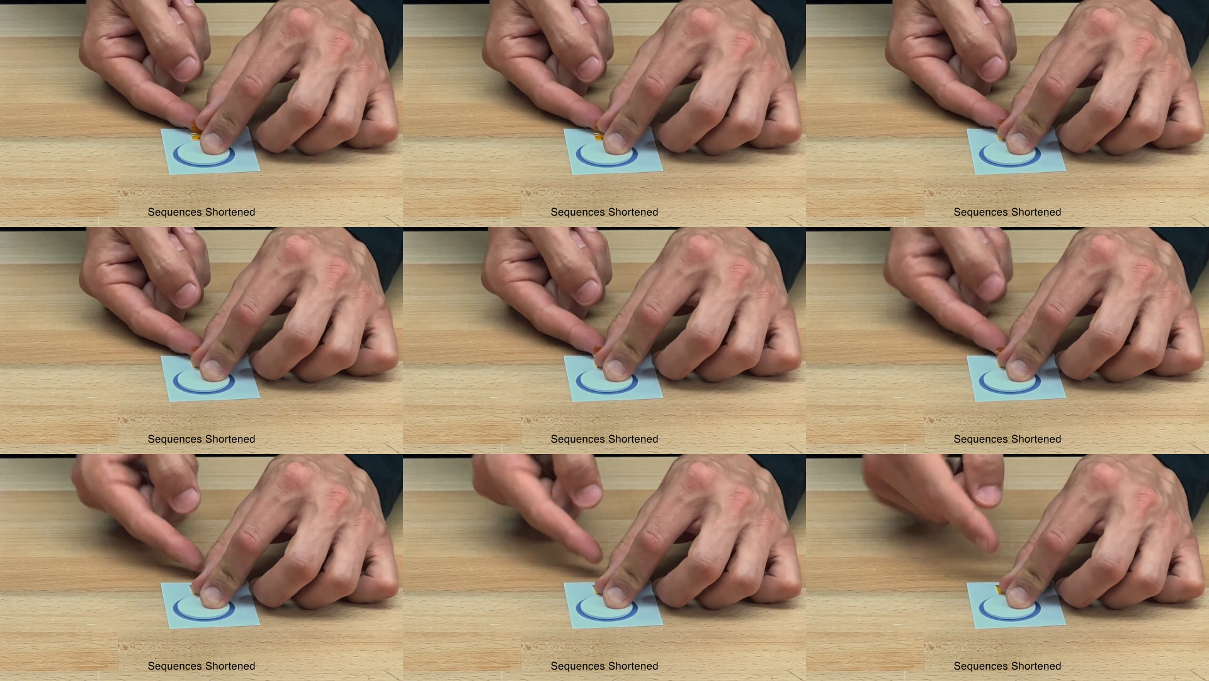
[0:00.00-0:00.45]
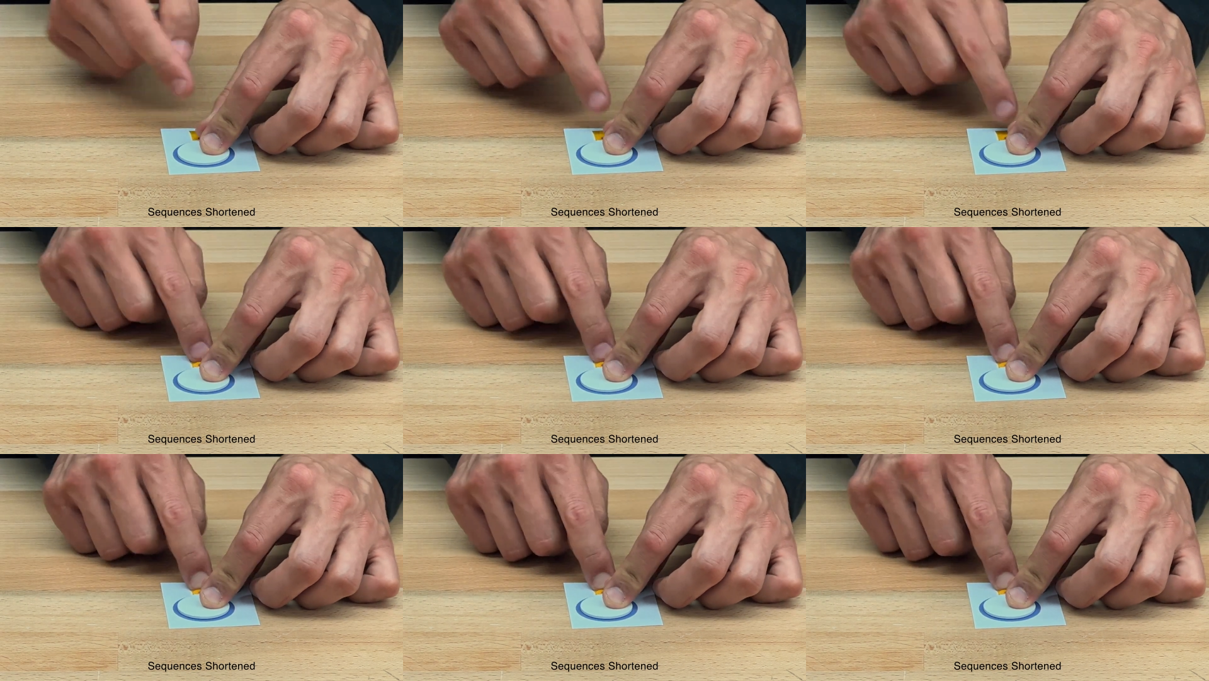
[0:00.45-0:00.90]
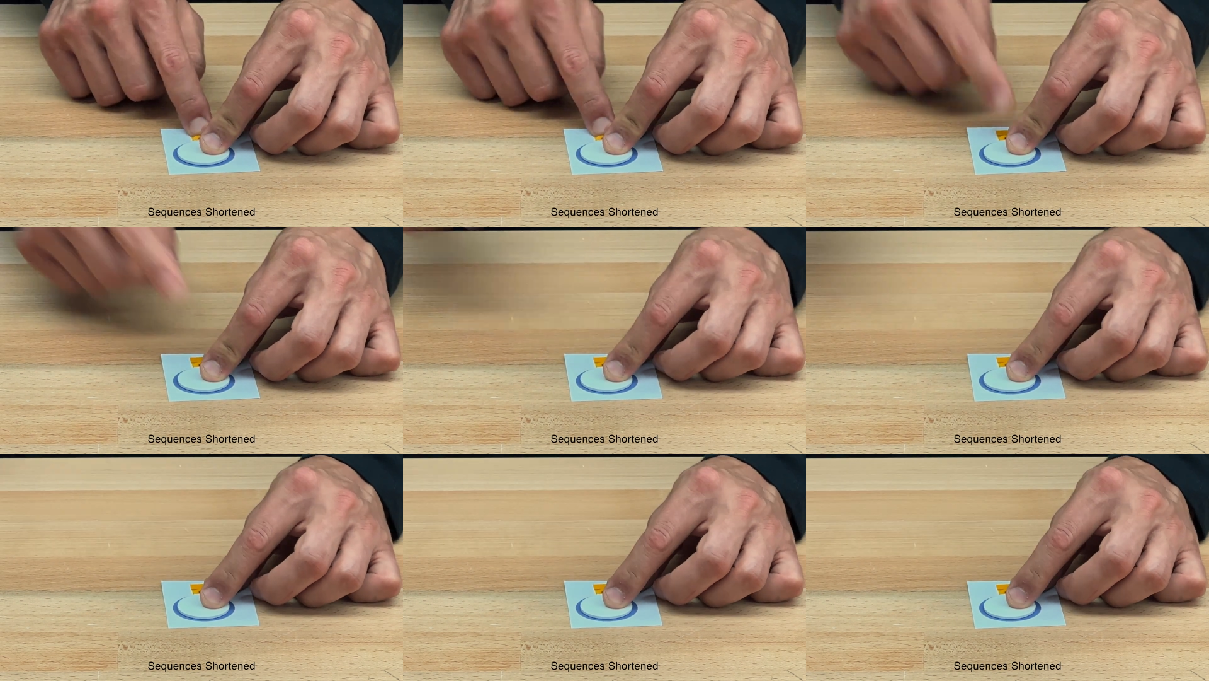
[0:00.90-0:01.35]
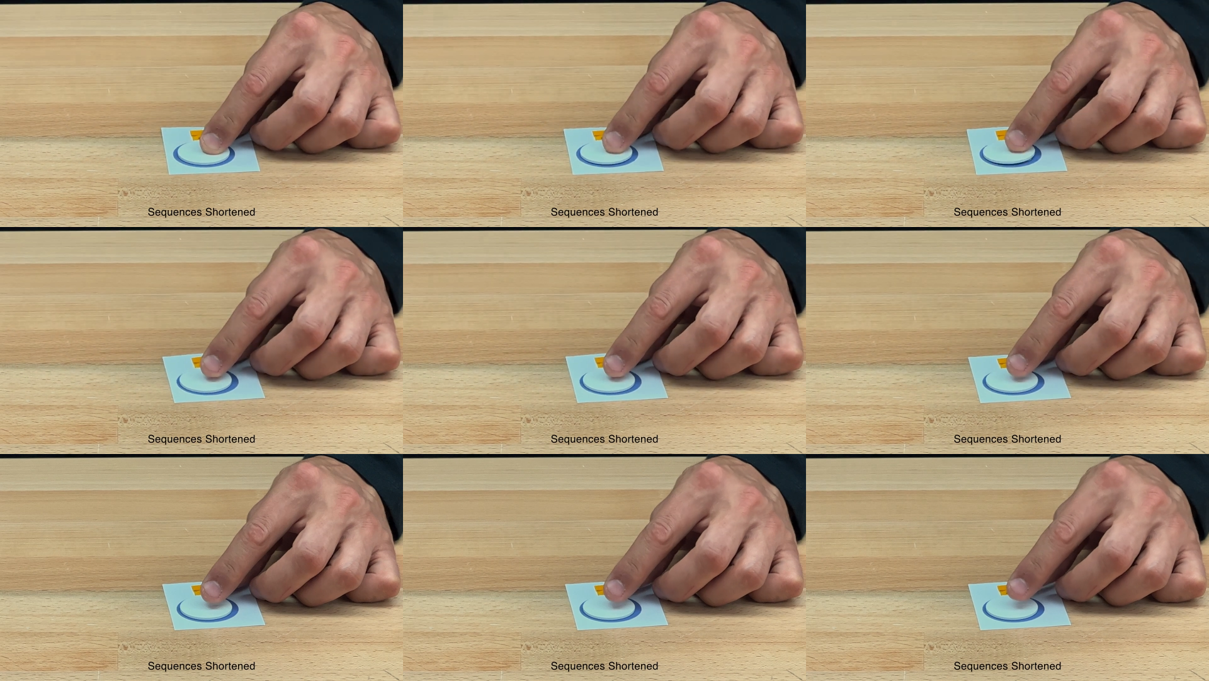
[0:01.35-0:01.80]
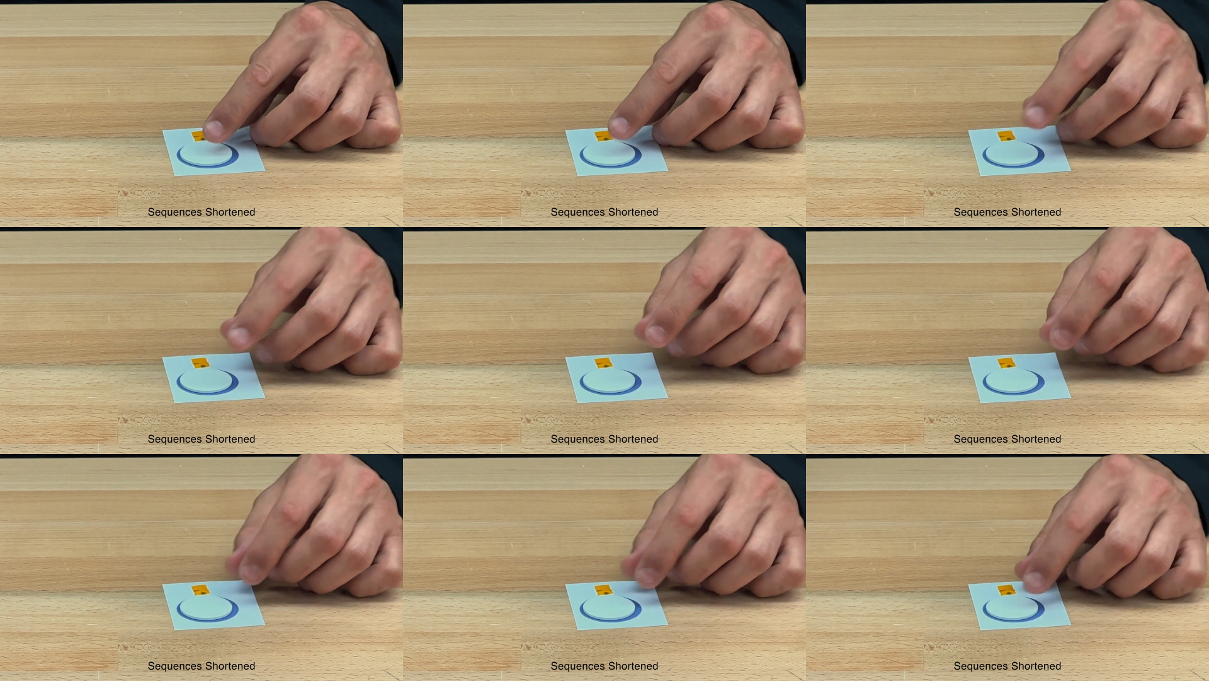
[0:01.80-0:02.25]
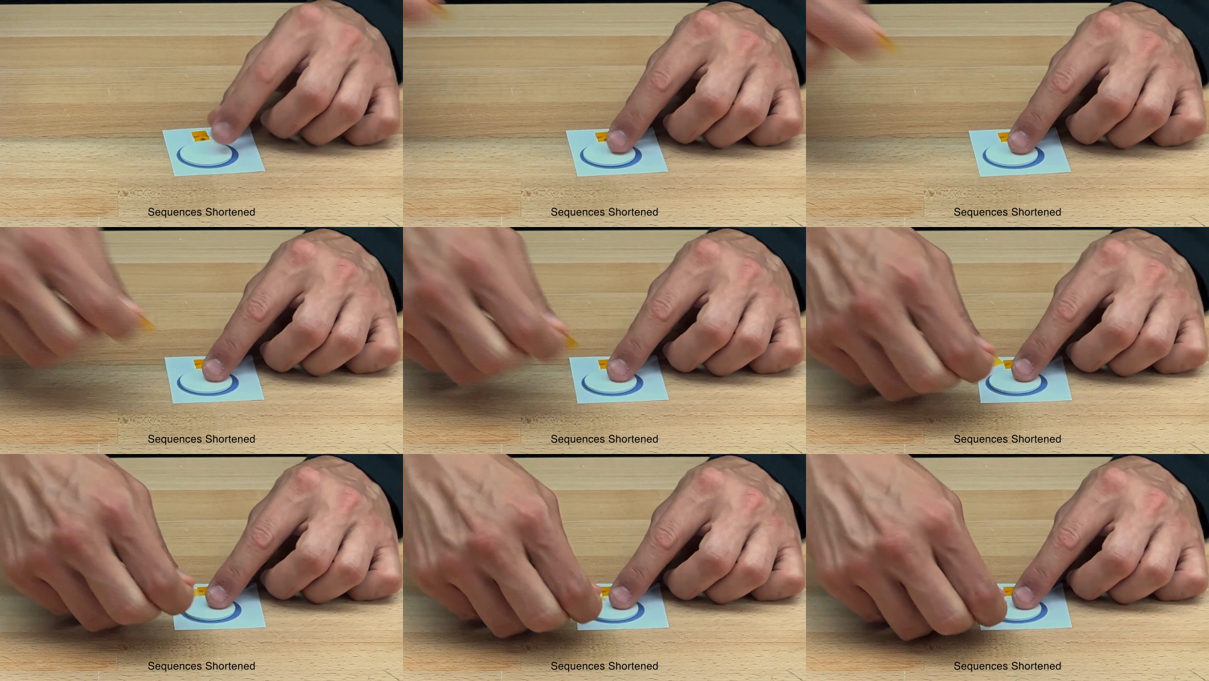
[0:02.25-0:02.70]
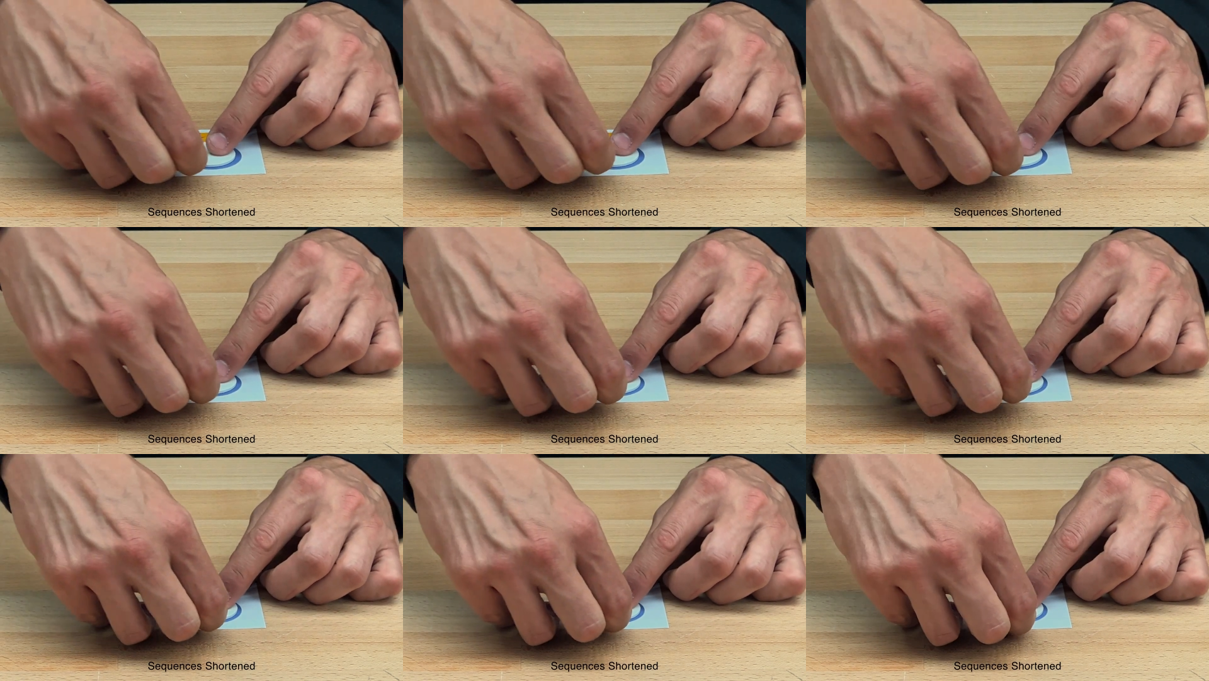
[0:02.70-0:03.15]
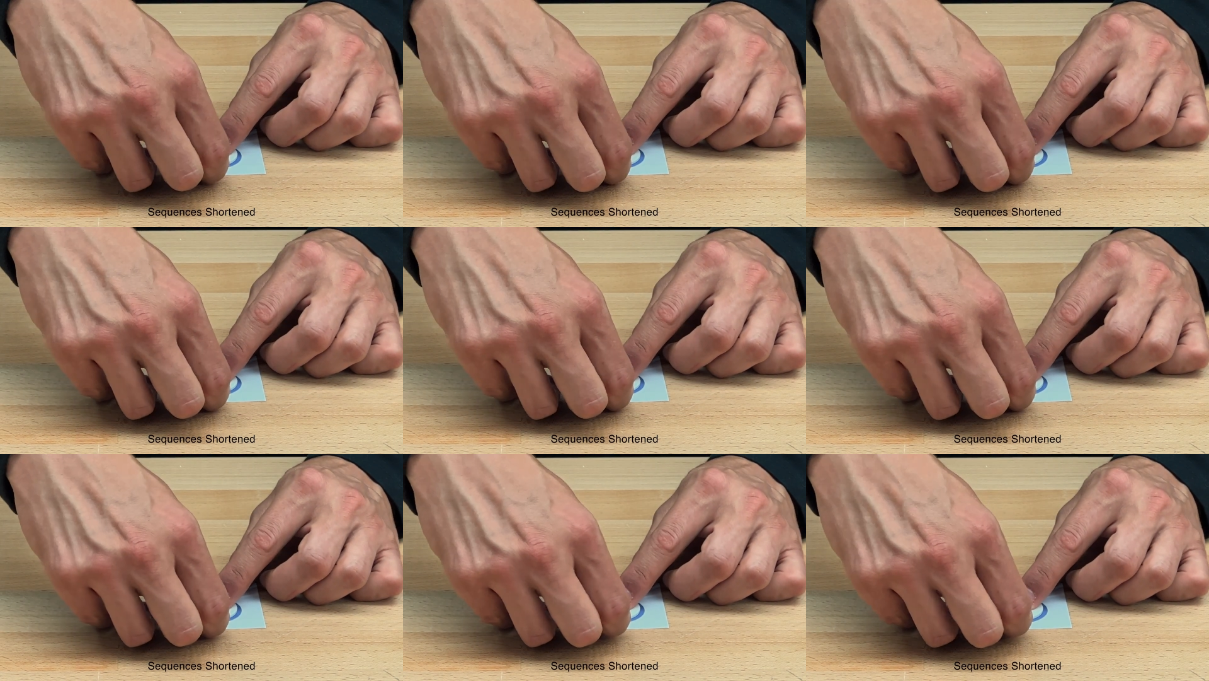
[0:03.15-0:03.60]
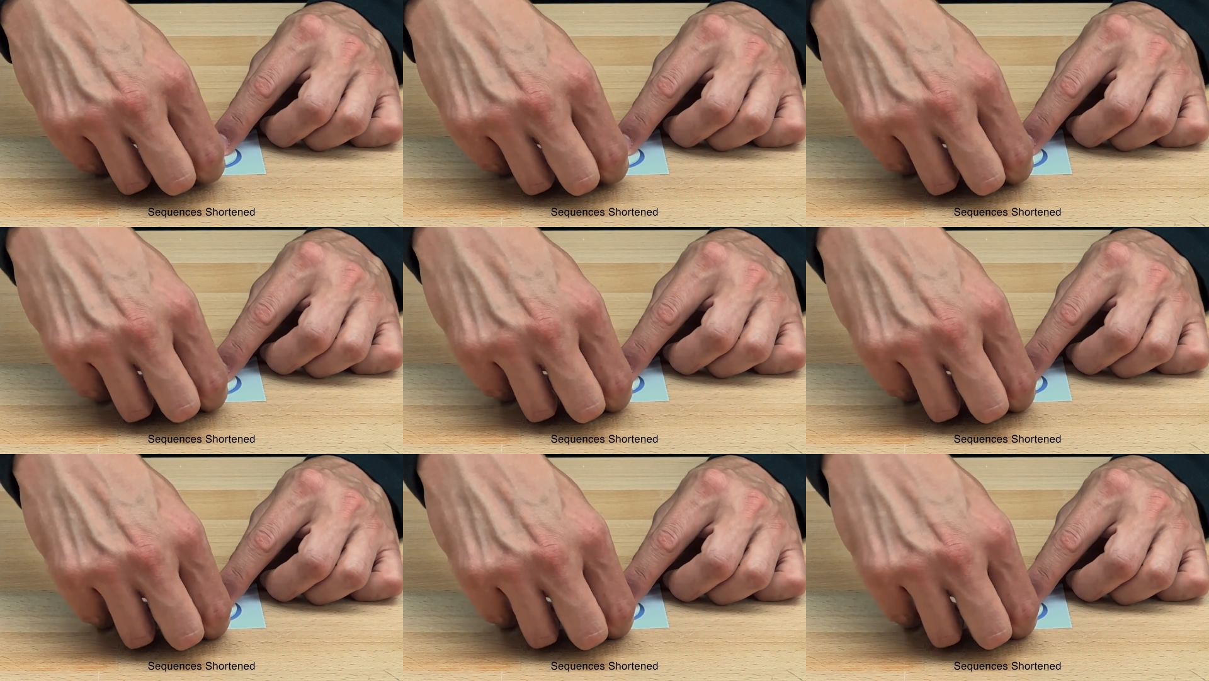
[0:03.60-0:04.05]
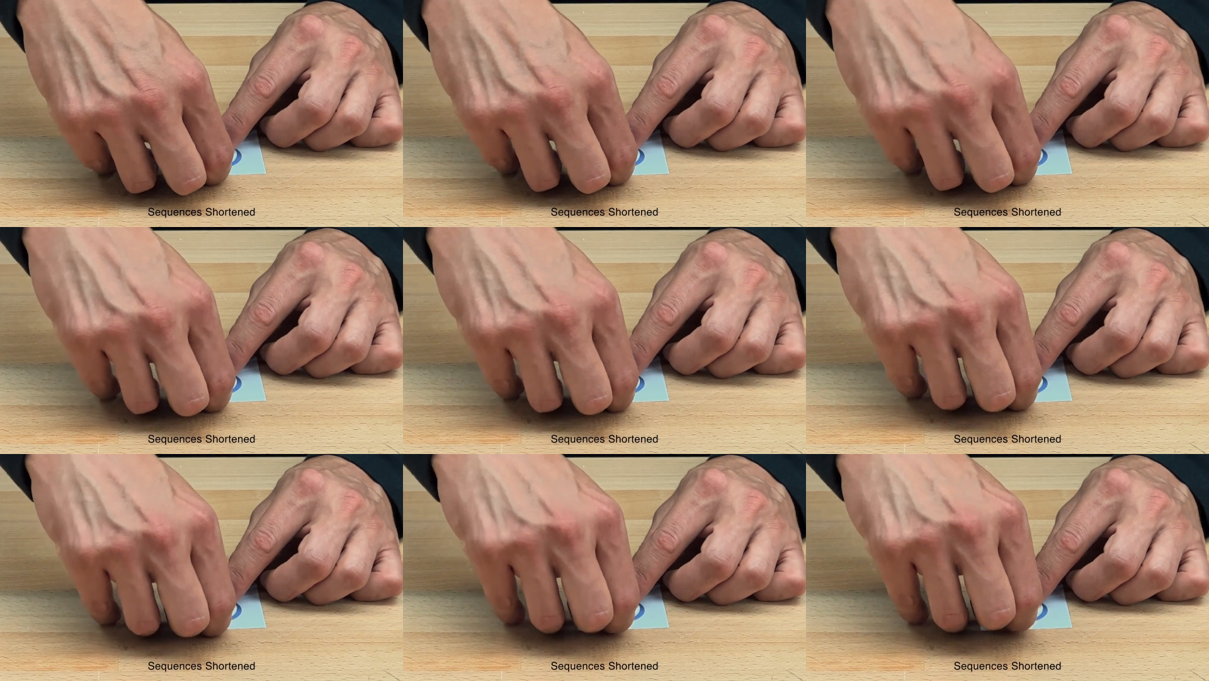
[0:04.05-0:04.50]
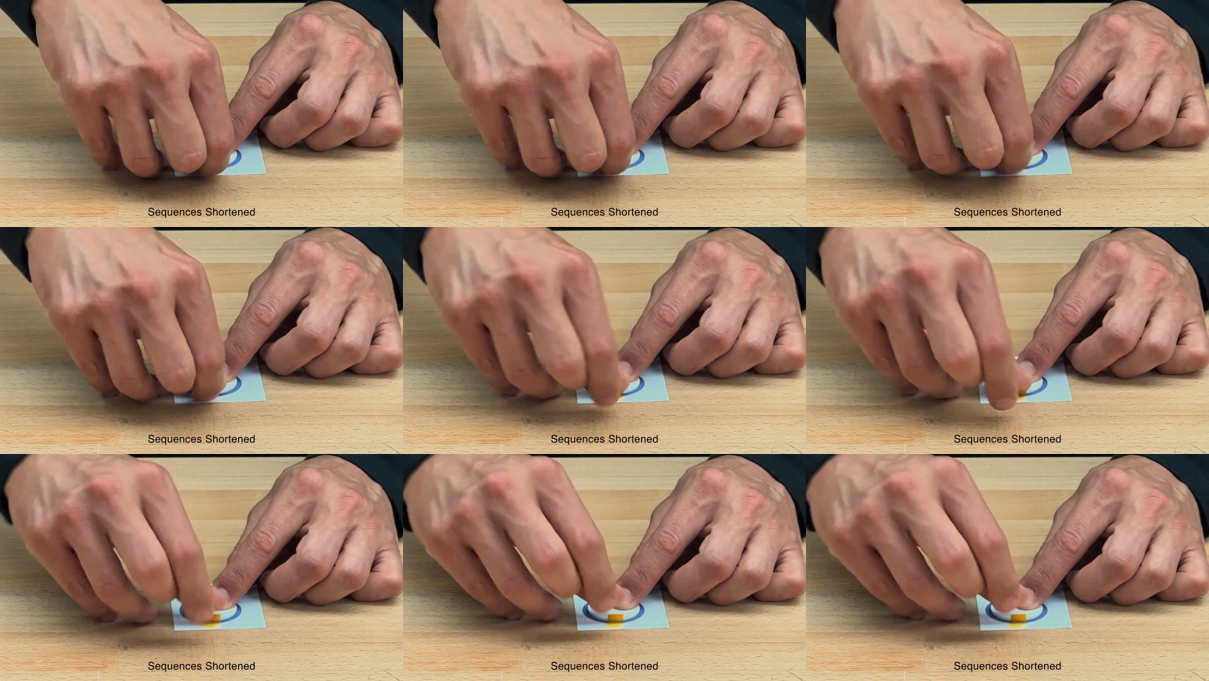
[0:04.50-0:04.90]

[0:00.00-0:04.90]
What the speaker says: No face is visible, so there are no lips to read.